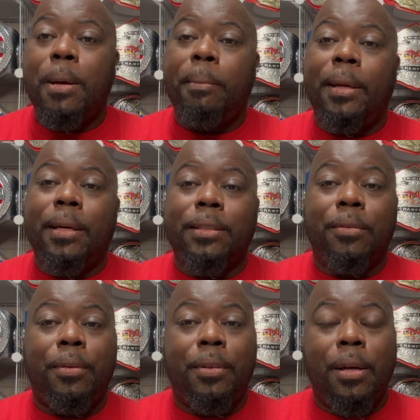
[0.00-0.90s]
because
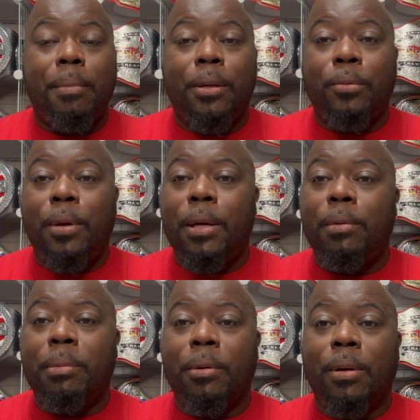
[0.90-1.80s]
if you think about the way that
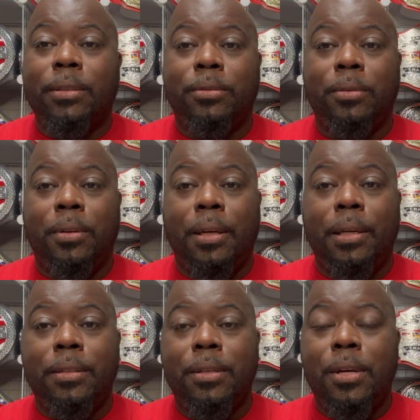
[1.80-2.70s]
we progressed through
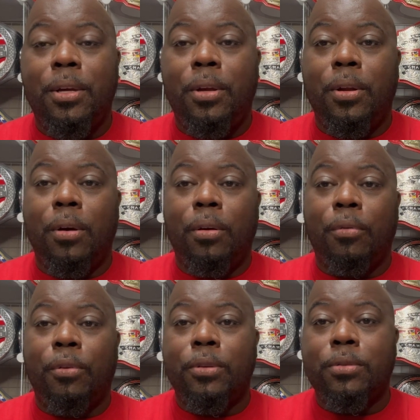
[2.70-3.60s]
things, you know,
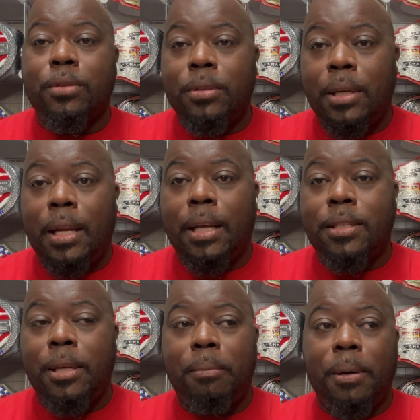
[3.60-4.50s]
the first
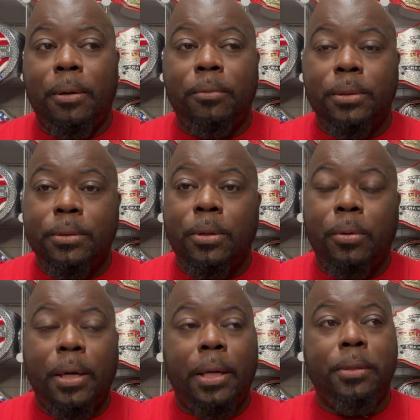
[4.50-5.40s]
NXT belt was
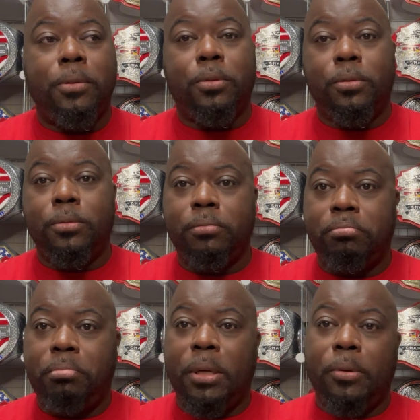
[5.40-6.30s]
okay, cool.
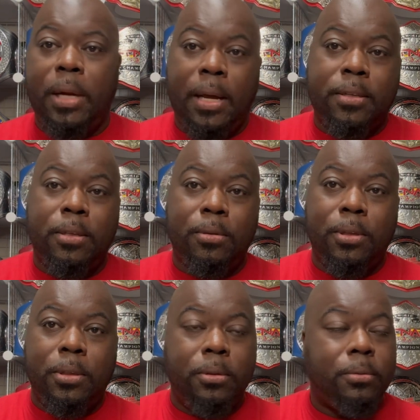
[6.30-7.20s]
The Go X
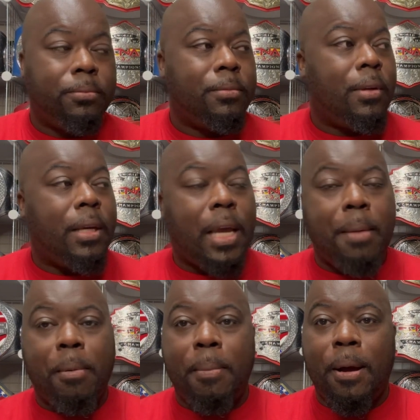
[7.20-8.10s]
logo
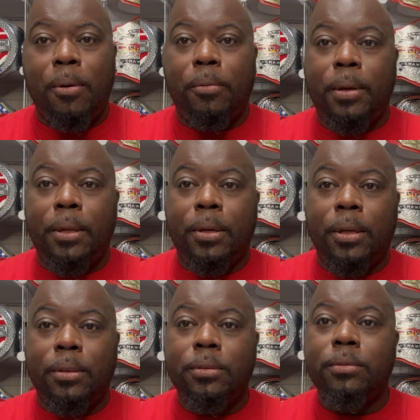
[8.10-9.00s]
came about when, you
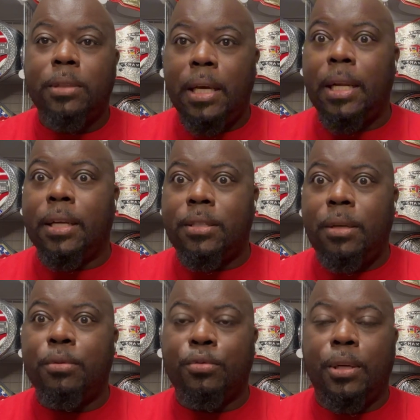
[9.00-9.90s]
know,
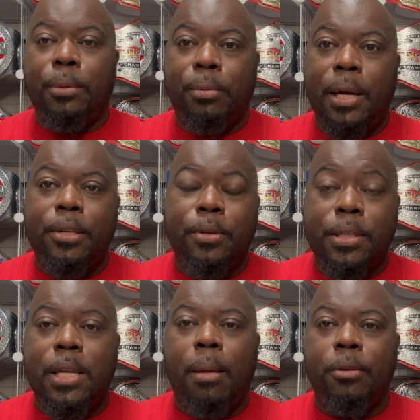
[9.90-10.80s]
NXT was really the brand to
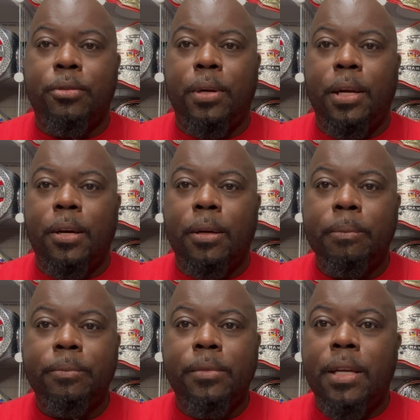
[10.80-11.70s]
establish where they are.
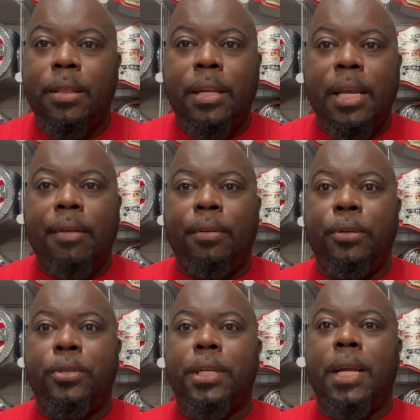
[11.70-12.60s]
Then the
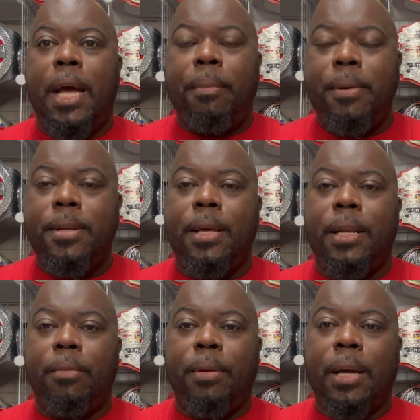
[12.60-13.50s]
evolution happened,
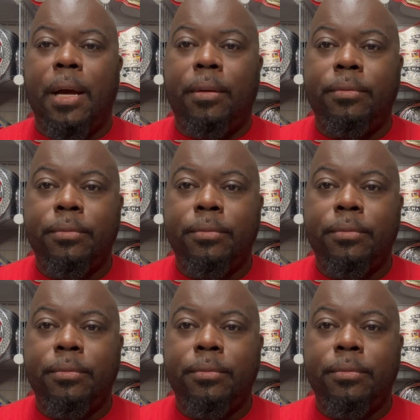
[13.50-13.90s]
and then we got,